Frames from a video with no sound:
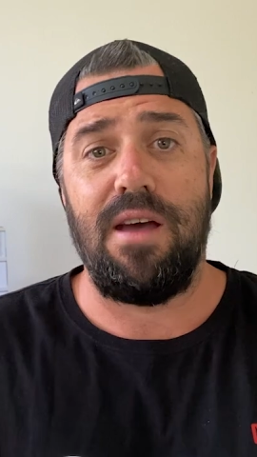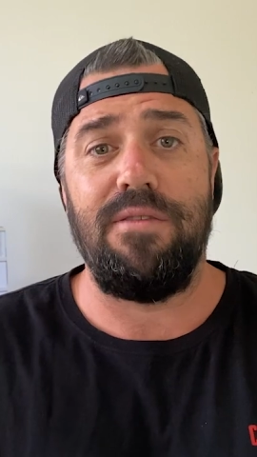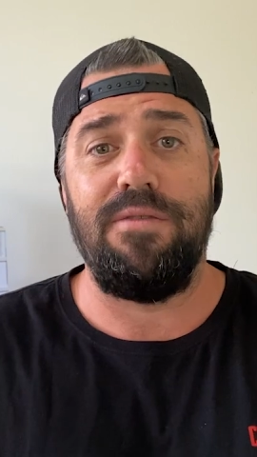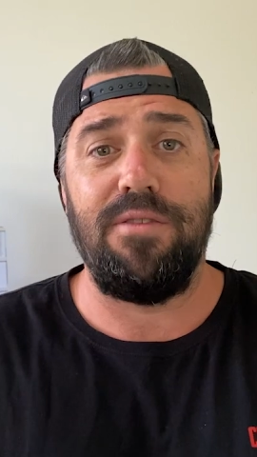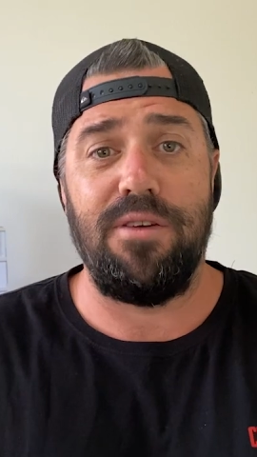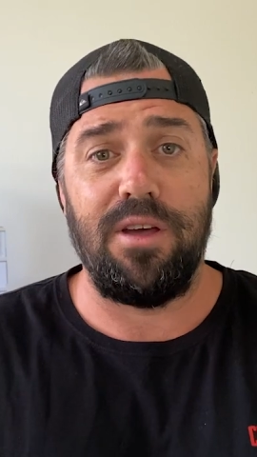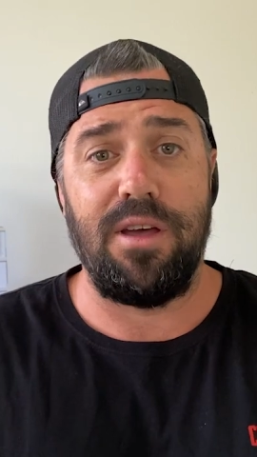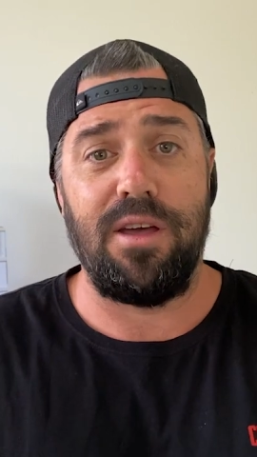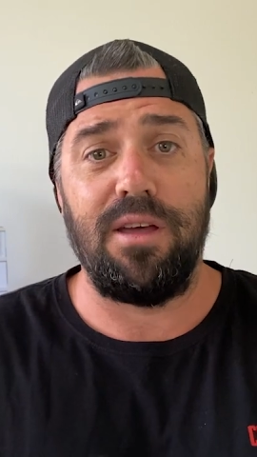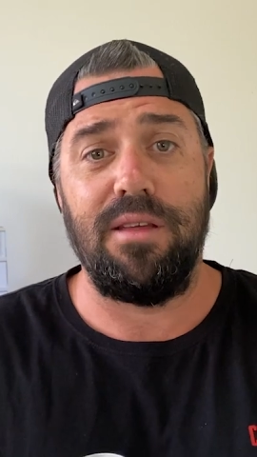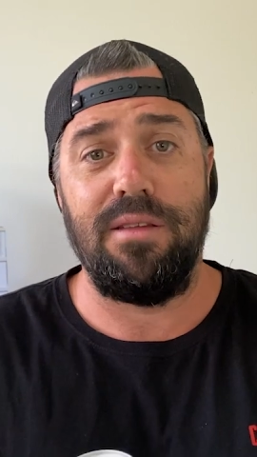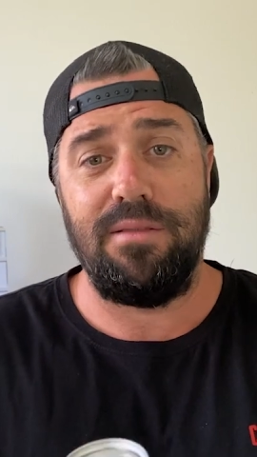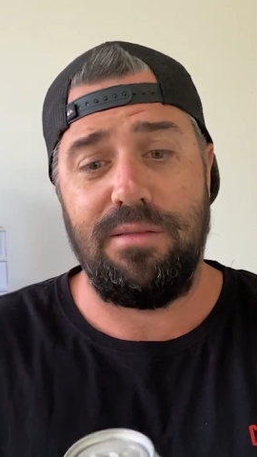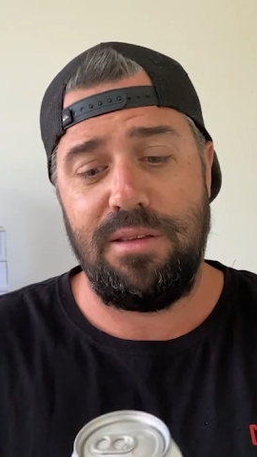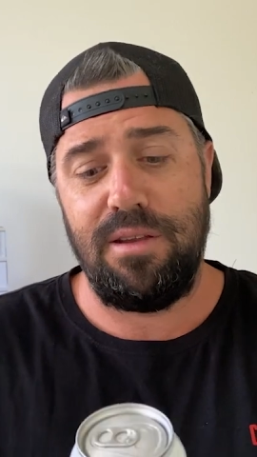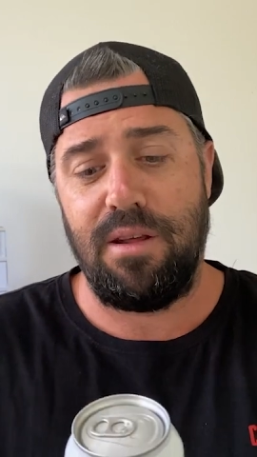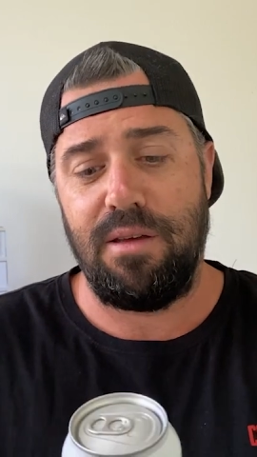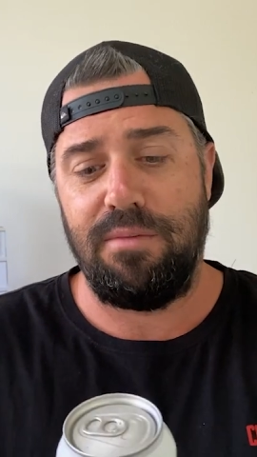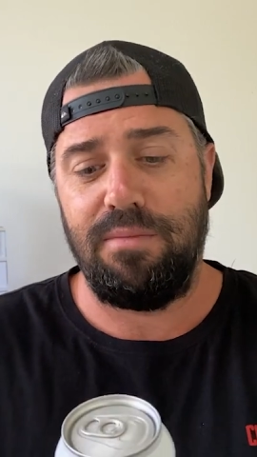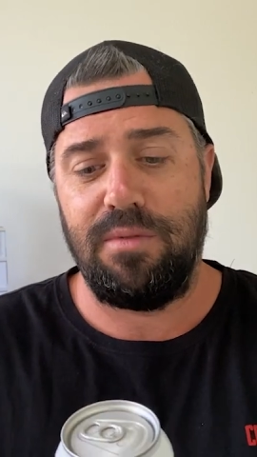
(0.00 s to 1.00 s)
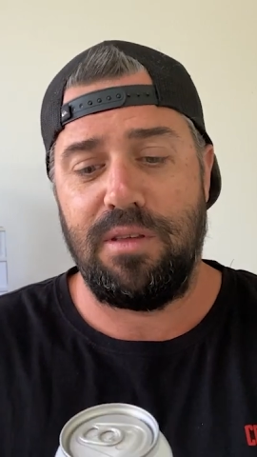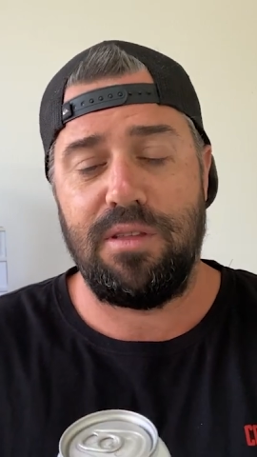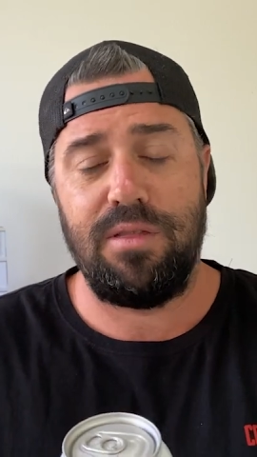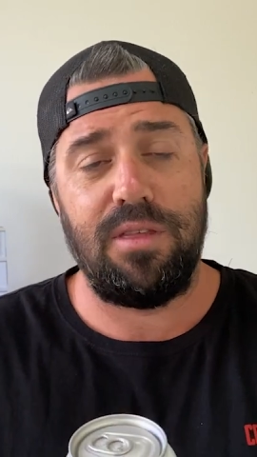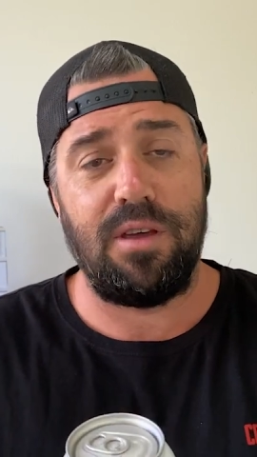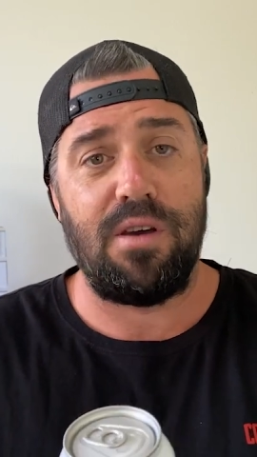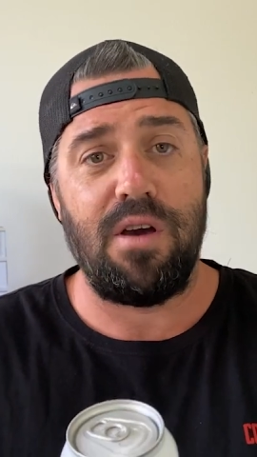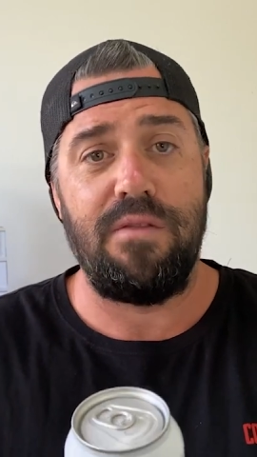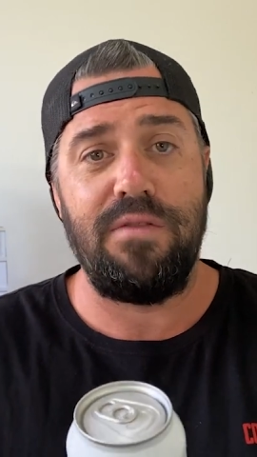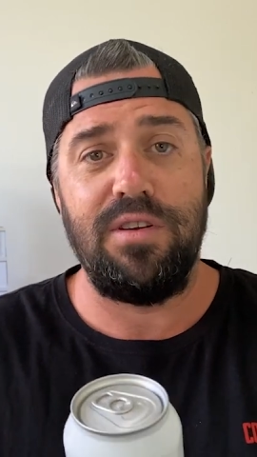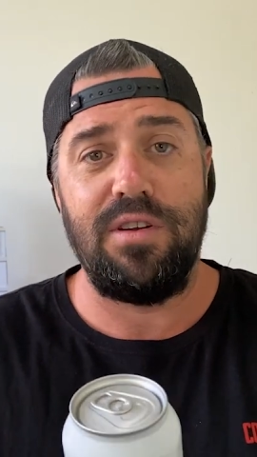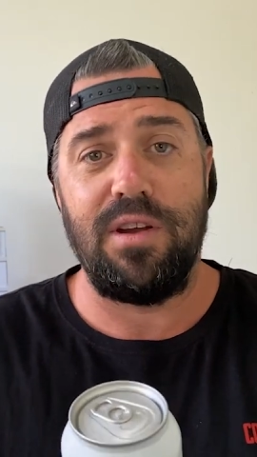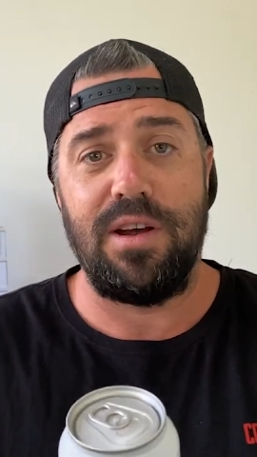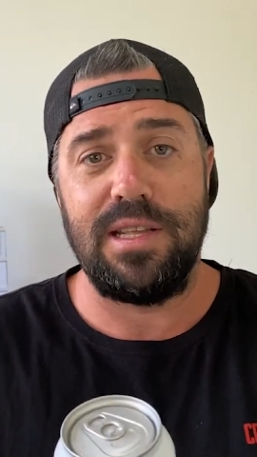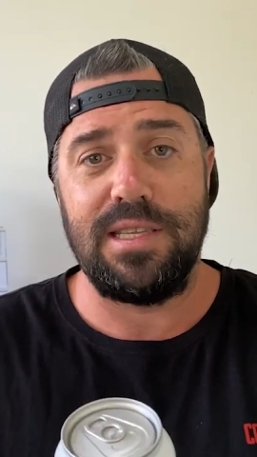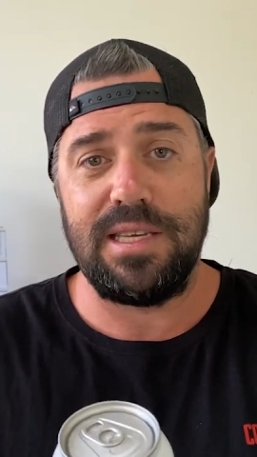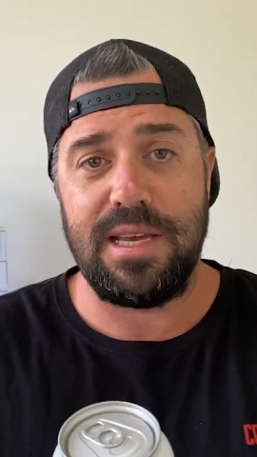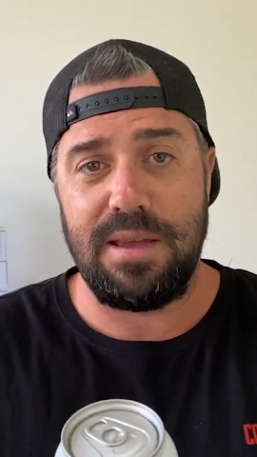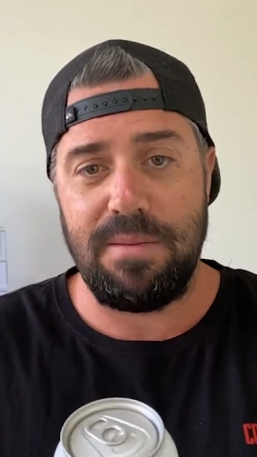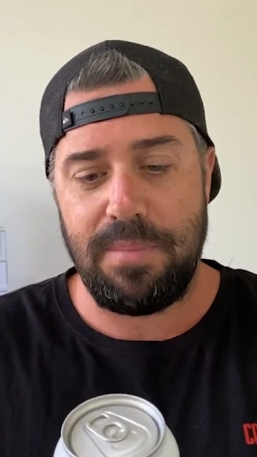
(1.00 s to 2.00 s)
for, you know, the
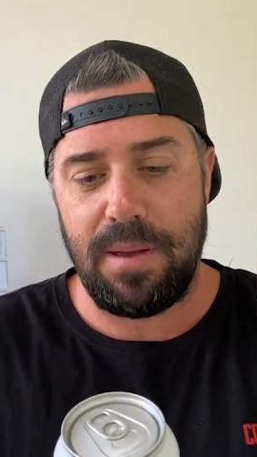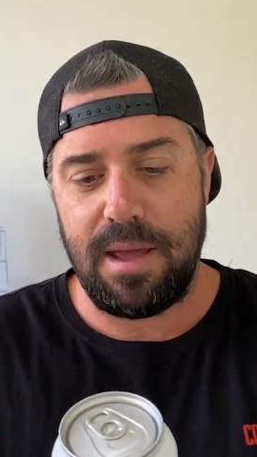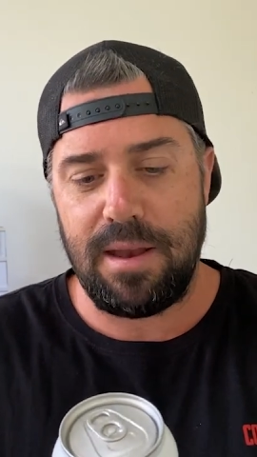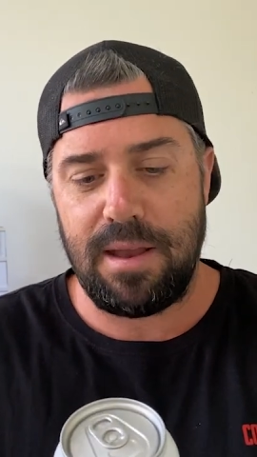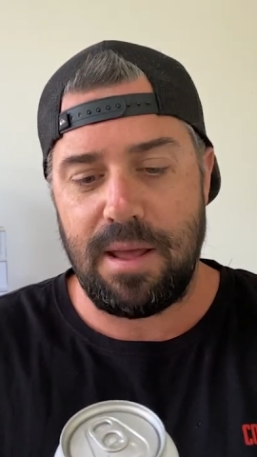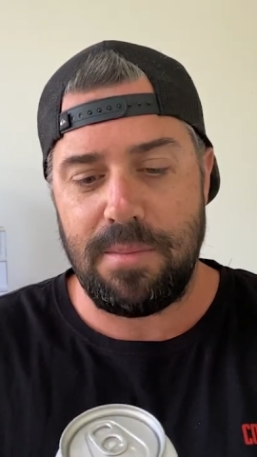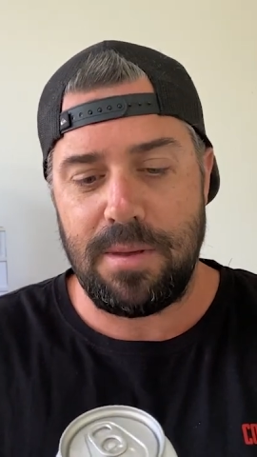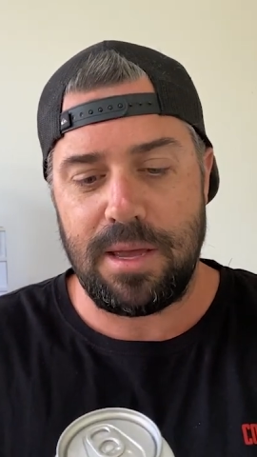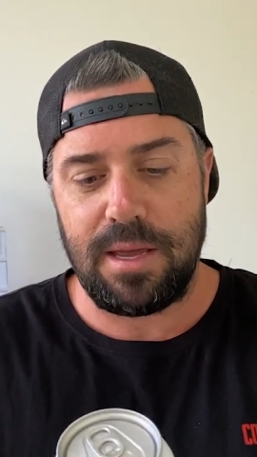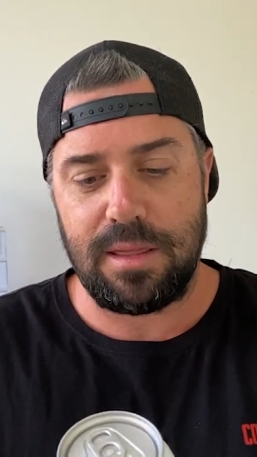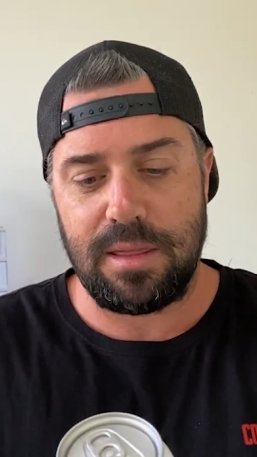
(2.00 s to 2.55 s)
COVID-19 pandemic